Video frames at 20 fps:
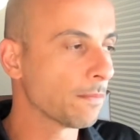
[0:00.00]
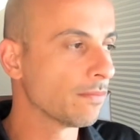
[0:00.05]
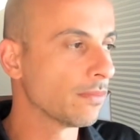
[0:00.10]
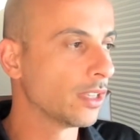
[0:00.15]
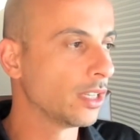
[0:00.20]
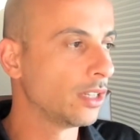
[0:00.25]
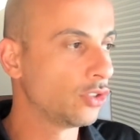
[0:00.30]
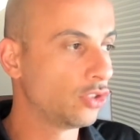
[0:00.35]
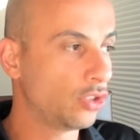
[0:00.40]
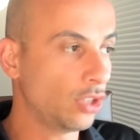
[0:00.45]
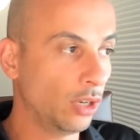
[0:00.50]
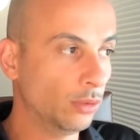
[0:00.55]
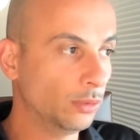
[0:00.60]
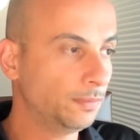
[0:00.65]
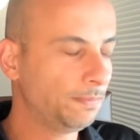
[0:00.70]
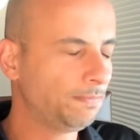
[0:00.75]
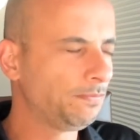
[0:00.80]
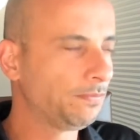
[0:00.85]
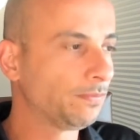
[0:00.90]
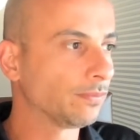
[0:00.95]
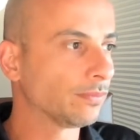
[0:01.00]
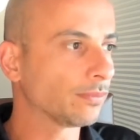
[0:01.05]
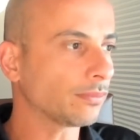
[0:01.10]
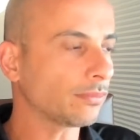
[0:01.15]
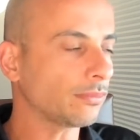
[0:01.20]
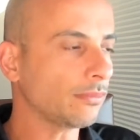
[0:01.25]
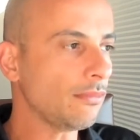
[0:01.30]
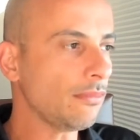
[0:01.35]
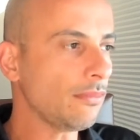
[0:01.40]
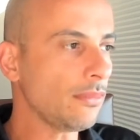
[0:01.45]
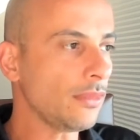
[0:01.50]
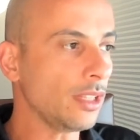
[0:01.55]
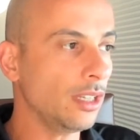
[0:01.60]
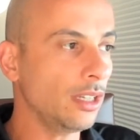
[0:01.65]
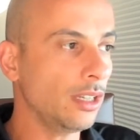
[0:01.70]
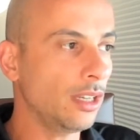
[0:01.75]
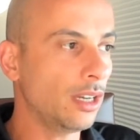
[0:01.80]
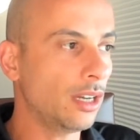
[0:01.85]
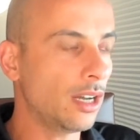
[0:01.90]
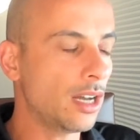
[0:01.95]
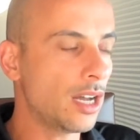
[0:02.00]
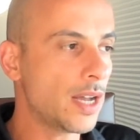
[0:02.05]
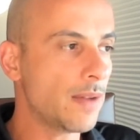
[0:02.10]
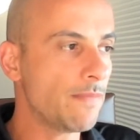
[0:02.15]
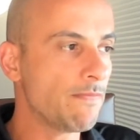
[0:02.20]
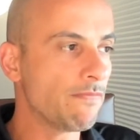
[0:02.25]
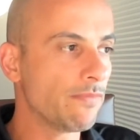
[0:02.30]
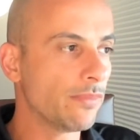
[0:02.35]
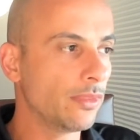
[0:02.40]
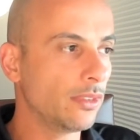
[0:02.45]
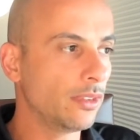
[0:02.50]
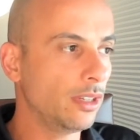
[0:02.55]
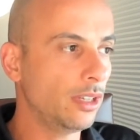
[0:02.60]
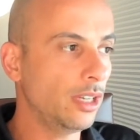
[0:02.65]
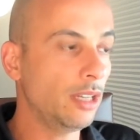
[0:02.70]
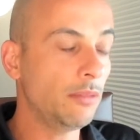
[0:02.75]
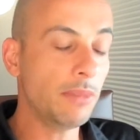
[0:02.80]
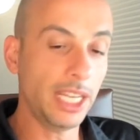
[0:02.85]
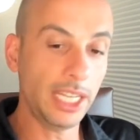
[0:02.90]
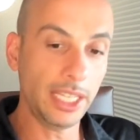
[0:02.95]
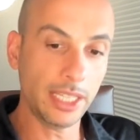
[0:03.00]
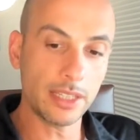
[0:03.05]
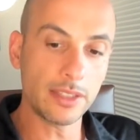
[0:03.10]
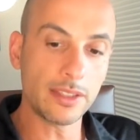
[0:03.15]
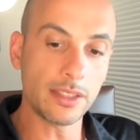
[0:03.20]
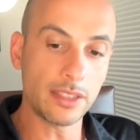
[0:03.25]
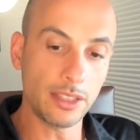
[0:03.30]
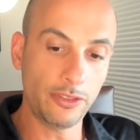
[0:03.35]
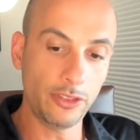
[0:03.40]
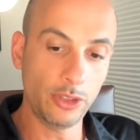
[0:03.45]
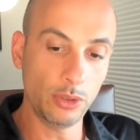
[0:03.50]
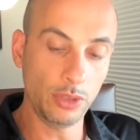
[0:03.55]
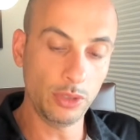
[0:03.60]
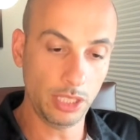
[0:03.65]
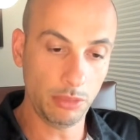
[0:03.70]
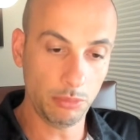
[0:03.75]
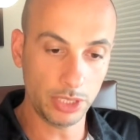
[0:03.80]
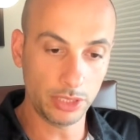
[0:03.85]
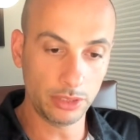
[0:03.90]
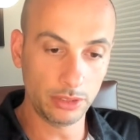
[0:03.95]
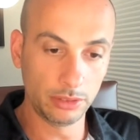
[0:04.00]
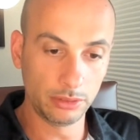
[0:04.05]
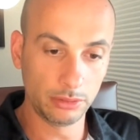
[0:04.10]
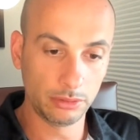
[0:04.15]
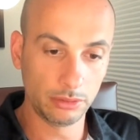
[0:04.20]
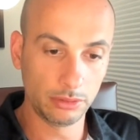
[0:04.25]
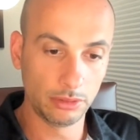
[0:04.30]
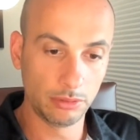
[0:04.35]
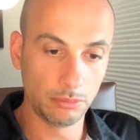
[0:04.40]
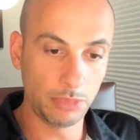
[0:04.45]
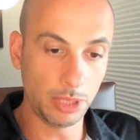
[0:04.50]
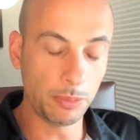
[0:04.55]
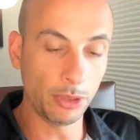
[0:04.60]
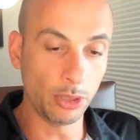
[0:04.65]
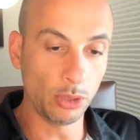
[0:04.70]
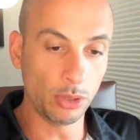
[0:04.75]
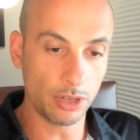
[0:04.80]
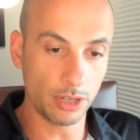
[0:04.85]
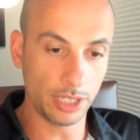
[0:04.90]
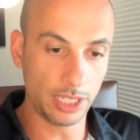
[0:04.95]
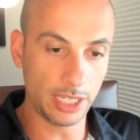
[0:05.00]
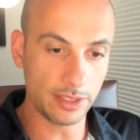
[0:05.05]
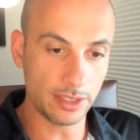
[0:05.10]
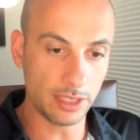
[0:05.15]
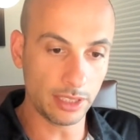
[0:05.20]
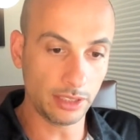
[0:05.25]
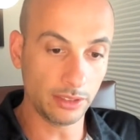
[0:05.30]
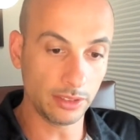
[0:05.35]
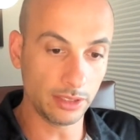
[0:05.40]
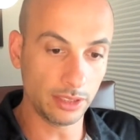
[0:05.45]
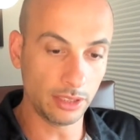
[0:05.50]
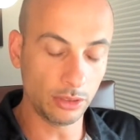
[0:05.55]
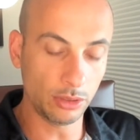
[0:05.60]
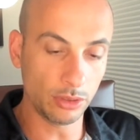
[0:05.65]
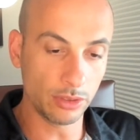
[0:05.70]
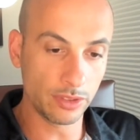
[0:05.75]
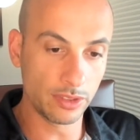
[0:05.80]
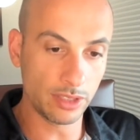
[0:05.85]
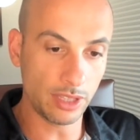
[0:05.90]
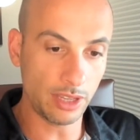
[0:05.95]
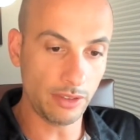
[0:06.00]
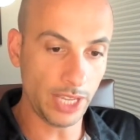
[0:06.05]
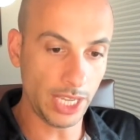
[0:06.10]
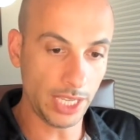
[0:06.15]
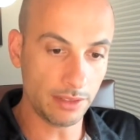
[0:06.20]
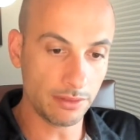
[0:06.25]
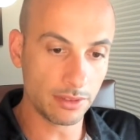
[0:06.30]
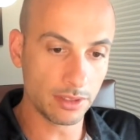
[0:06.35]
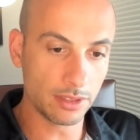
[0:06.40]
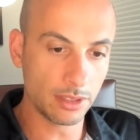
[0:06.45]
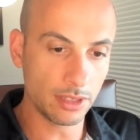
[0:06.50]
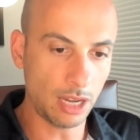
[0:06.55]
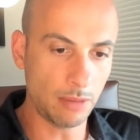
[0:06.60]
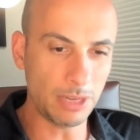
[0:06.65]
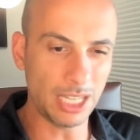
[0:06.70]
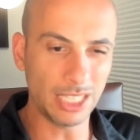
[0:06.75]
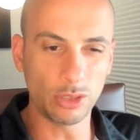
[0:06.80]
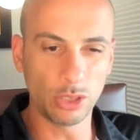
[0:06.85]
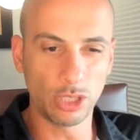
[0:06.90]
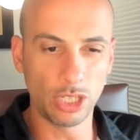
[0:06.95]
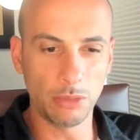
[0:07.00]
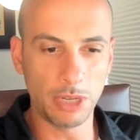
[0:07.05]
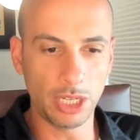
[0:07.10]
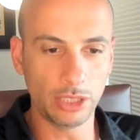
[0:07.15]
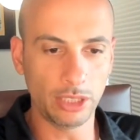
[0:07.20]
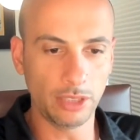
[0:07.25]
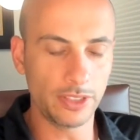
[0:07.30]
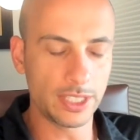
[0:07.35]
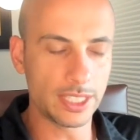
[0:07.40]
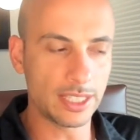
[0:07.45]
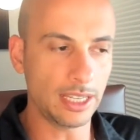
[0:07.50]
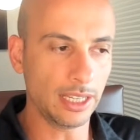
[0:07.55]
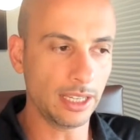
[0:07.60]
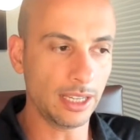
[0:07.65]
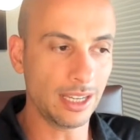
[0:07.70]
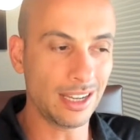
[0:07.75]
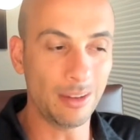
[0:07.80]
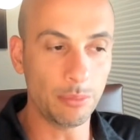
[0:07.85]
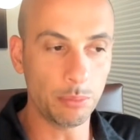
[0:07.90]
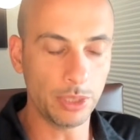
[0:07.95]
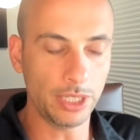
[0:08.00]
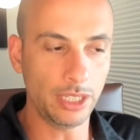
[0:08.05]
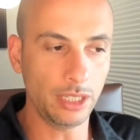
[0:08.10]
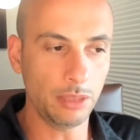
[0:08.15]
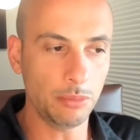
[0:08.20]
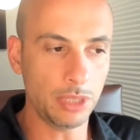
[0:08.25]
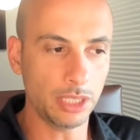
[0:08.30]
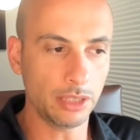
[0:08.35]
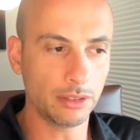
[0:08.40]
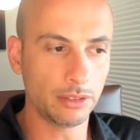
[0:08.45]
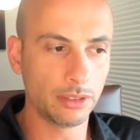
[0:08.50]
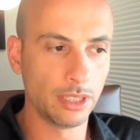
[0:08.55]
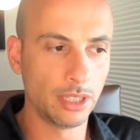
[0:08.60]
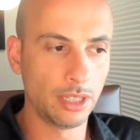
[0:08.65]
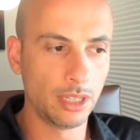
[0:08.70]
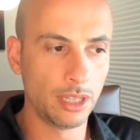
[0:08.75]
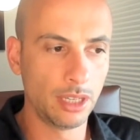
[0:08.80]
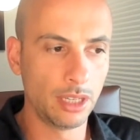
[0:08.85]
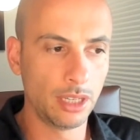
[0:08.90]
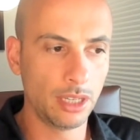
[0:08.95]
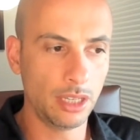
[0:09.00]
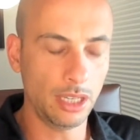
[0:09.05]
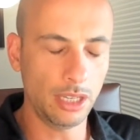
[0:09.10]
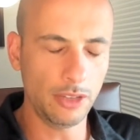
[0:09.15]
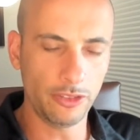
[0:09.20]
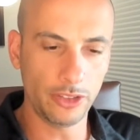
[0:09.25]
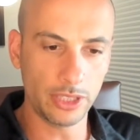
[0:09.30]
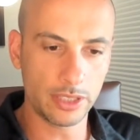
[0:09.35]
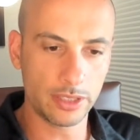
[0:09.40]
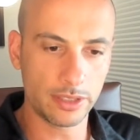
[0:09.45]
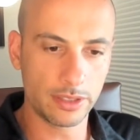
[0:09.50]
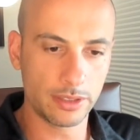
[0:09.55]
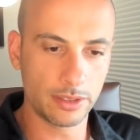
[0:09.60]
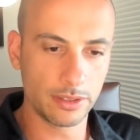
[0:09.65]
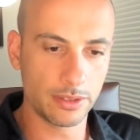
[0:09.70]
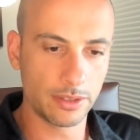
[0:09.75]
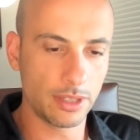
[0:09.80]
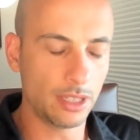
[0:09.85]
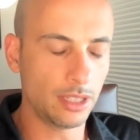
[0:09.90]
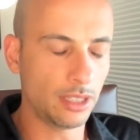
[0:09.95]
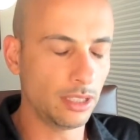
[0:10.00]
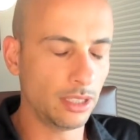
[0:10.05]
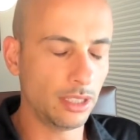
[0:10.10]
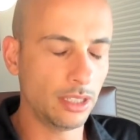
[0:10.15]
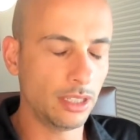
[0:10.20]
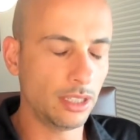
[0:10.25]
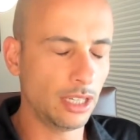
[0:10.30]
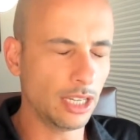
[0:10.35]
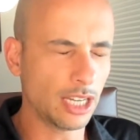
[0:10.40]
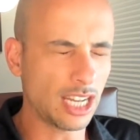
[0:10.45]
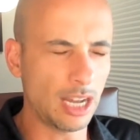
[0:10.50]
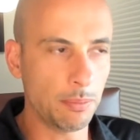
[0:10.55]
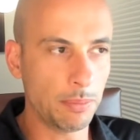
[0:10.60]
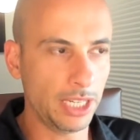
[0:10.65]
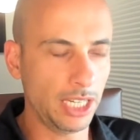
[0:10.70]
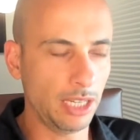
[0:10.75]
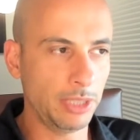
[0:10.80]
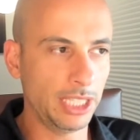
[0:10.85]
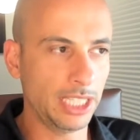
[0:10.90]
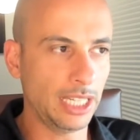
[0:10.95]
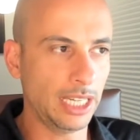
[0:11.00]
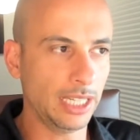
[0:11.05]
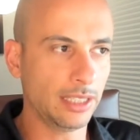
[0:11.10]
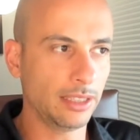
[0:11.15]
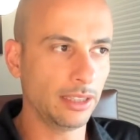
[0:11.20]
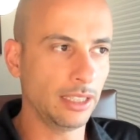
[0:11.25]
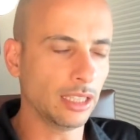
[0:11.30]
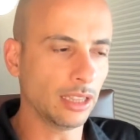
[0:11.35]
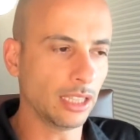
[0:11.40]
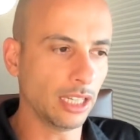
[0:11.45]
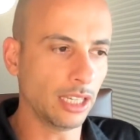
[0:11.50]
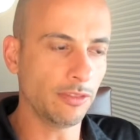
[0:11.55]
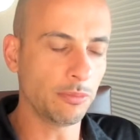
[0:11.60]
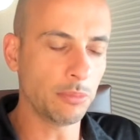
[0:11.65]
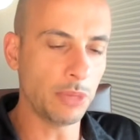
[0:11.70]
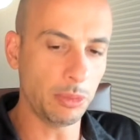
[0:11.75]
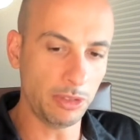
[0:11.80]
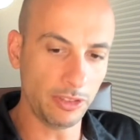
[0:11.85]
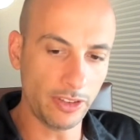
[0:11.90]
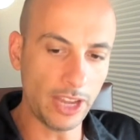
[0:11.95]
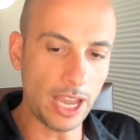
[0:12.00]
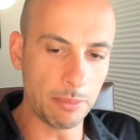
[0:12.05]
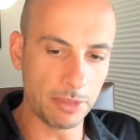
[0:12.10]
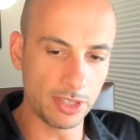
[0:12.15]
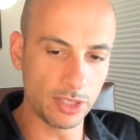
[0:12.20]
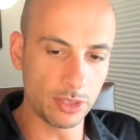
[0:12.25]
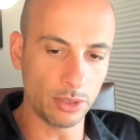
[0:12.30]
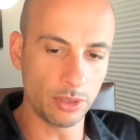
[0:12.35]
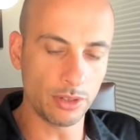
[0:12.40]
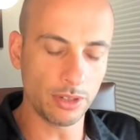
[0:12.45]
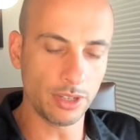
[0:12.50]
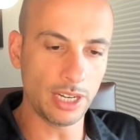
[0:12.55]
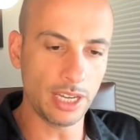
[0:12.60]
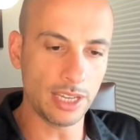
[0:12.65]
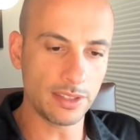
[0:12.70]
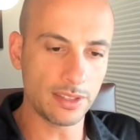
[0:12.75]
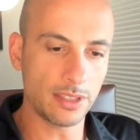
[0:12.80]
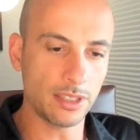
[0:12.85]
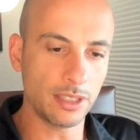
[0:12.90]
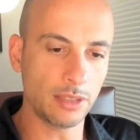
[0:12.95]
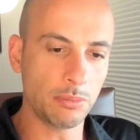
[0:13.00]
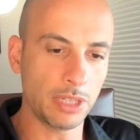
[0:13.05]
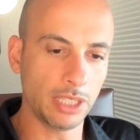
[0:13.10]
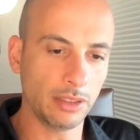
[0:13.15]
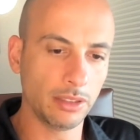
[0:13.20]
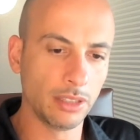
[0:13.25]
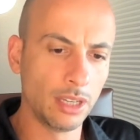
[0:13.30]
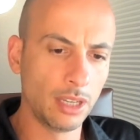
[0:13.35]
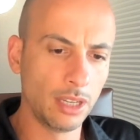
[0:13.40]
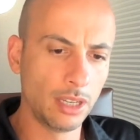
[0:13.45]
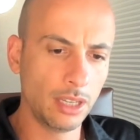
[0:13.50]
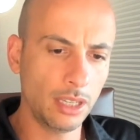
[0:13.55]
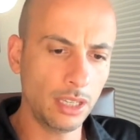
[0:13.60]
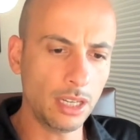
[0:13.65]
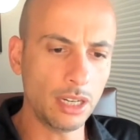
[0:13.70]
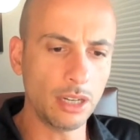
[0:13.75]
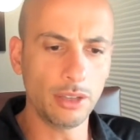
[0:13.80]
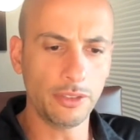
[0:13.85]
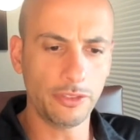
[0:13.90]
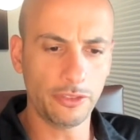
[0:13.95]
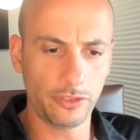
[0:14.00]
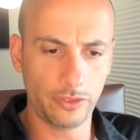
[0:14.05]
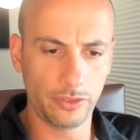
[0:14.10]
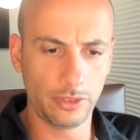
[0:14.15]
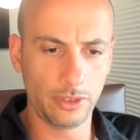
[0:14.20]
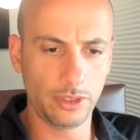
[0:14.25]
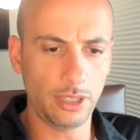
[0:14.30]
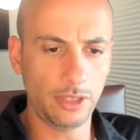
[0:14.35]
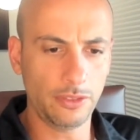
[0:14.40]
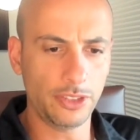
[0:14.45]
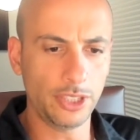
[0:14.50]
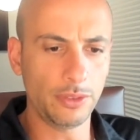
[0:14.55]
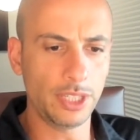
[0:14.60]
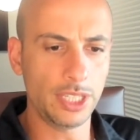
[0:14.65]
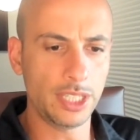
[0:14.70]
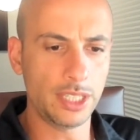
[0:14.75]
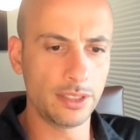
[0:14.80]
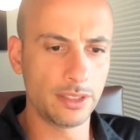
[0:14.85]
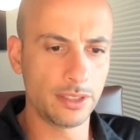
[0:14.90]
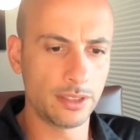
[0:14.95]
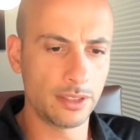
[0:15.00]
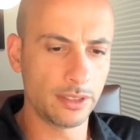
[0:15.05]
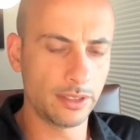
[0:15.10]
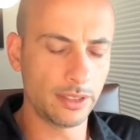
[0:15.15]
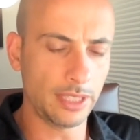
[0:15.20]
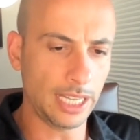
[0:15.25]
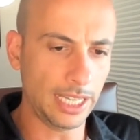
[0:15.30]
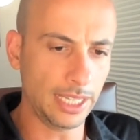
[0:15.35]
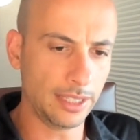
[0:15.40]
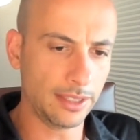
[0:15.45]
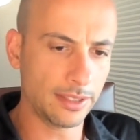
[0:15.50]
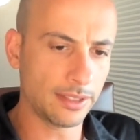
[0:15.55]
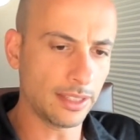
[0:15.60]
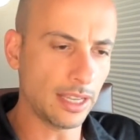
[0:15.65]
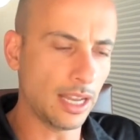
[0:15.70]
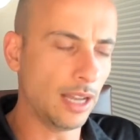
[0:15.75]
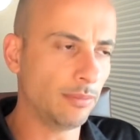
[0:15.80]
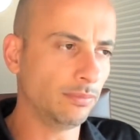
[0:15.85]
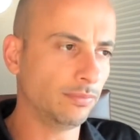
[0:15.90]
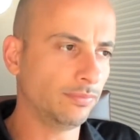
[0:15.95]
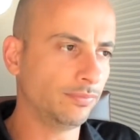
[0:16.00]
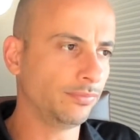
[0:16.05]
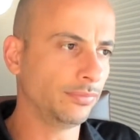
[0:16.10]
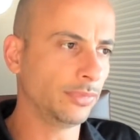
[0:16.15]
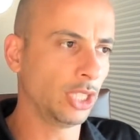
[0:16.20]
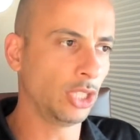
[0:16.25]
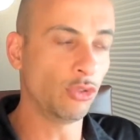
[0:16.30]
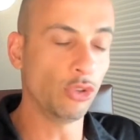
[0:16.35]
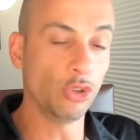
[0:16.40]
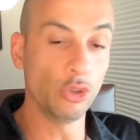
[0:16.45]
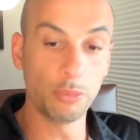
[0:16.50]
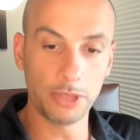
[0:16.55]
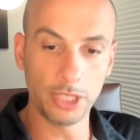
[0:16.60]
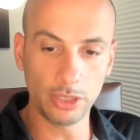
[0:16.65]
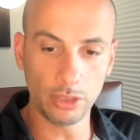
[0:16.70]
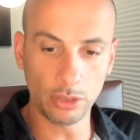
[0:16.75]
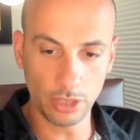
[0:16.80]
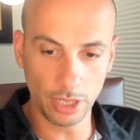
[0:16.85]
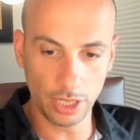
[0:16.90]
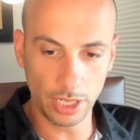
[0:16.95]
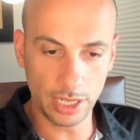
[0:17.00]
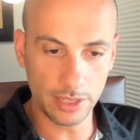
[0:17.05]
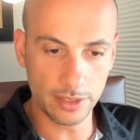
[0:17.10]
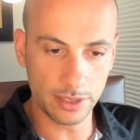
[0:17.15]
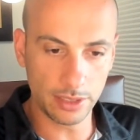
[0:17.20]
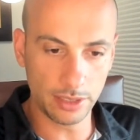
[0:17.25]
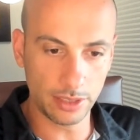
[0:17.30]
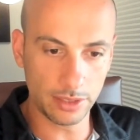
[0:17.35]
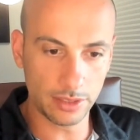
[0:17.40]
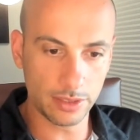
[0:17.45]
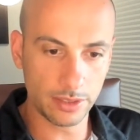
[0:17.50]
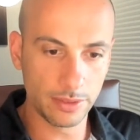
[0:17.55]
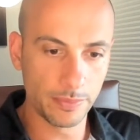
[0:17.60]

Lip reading: So in many cases, if you email people who organize those events, I'm not talking about if it's like a company, but if it's a company, I mean, like not like if Amazon organizes it, but if there is like some group that organizes this,